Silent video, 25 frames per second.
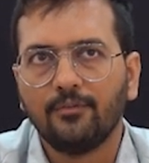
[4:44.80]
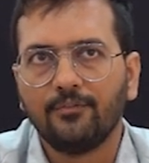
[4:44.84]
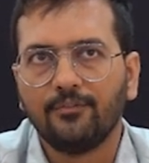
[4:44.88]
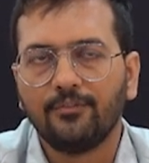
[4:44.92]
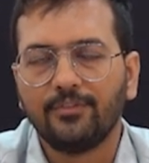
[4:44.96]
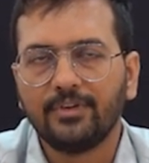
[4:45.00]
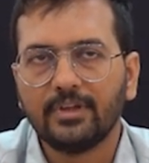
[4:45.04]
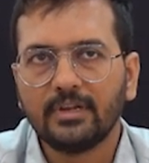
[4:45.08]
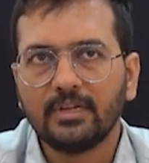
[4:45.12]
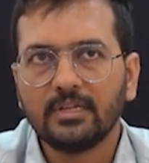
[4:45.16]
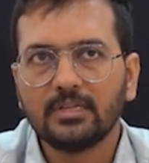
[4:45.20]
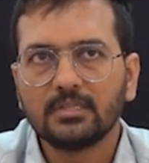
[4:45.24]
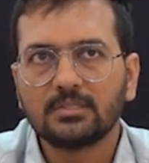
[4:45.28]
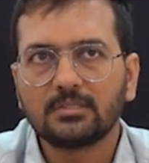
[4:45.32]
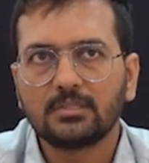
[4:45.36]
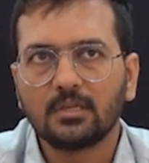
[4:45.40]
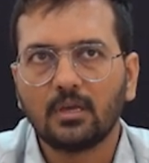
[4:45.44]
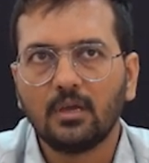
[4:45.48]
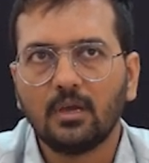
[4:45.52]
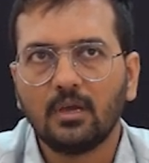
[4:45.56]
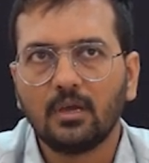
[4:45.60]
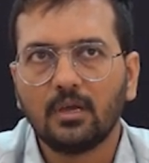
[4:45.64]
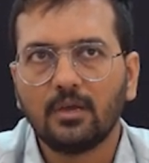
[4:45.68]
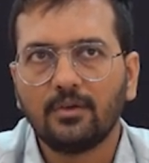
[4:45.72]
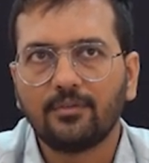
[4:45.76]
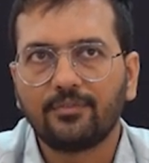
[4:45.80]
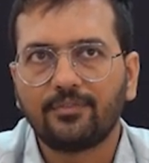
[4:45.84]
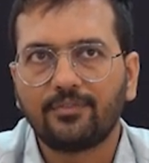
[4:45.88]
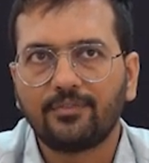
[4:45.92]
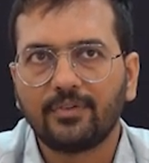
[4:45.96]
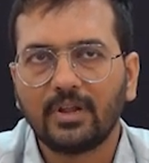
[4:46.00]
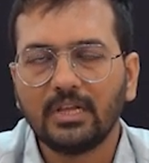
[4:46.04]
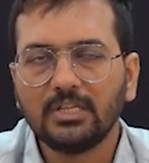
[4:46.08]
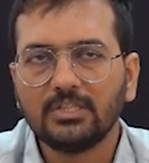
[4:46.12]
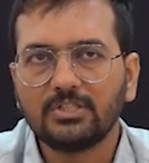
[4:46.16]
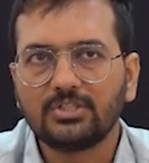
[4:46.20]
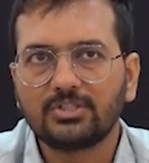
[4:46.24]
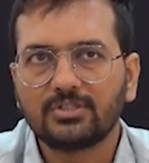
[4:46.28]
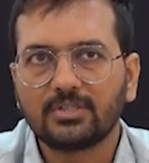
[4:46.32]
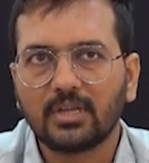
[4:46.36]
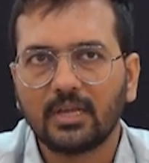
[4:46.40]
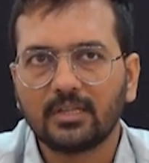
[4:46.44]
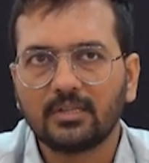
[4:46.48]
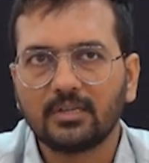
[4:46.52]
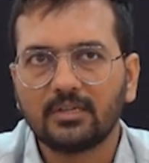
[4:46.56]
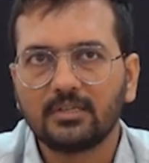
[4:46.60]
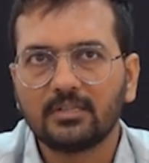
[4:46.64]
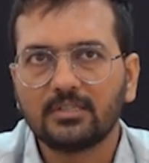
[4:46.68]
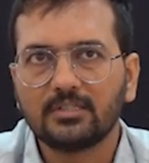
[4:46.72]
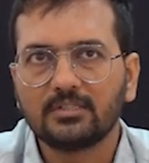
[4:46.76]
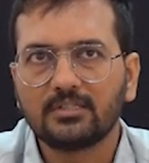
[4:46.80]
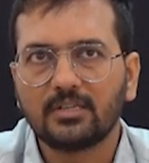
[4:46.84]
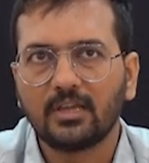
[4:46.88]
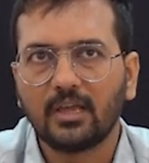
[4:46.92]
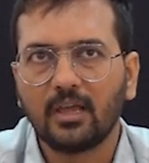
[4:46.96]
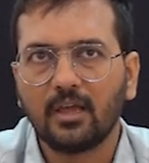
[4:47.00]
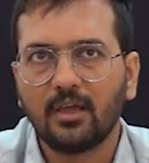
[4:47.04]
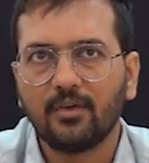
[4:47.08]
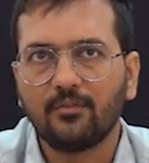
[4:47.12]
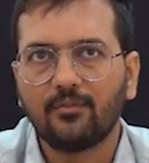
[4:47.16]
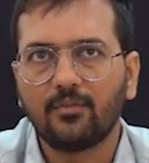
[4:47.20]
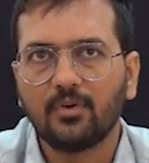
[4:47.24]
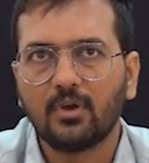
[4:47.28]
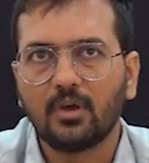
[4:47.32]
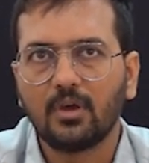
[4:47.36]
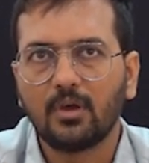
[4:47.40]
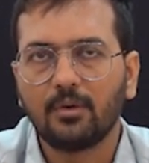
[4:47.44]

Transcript: Various French catheters have